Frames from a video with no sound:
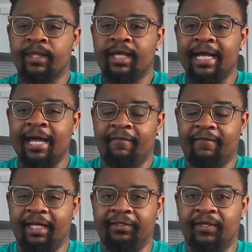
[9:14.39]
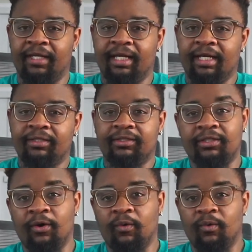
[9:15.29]
an event.
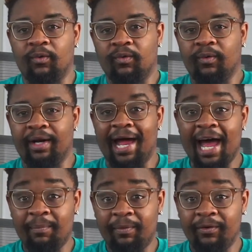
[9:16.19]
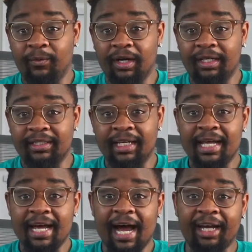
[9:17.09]
So what happened was
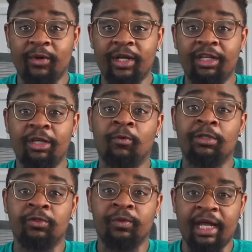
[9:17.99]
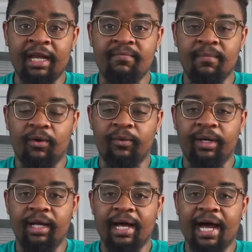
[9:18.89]
I created the original game mode.
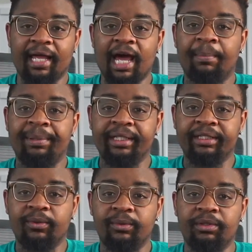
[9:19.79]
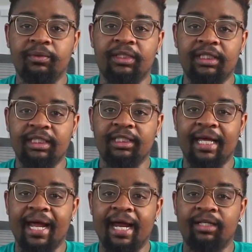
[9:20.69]
I copied it to a new scene to
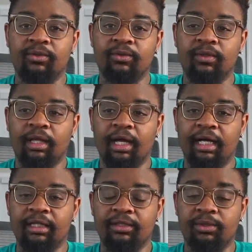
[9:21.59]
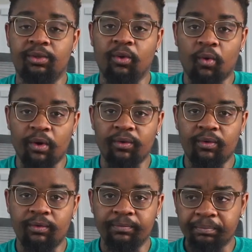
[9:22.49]
handle the tutorial.
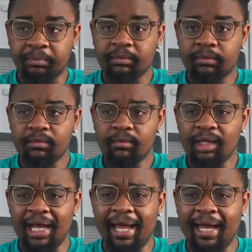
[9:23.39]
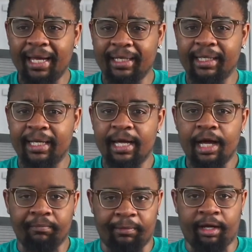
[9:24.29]
And
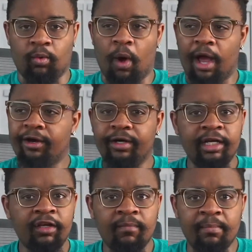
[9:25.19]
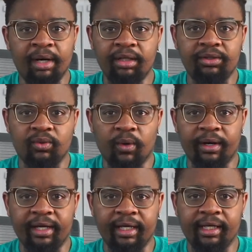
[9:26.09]
I'm like, why aren't any of my buttons
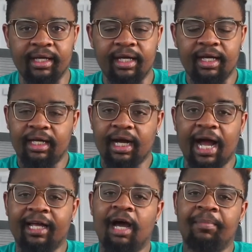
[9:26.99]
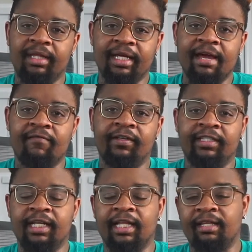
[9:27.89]
working? I copied the canvas
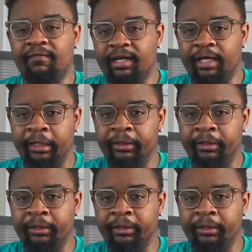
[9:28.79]
and not the event handler.